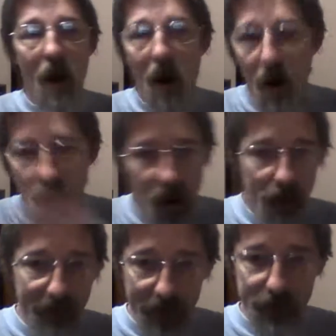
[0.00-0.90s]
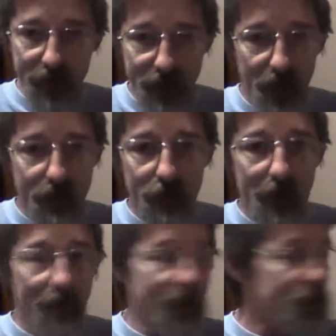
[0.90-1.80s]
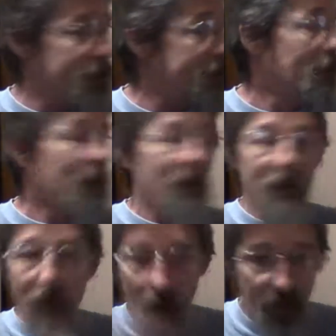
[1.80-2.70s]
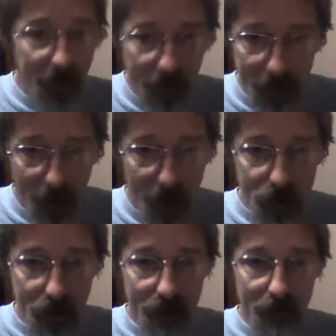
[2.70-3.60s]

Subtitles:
All of it is to sell you chemicals. Go the other direction.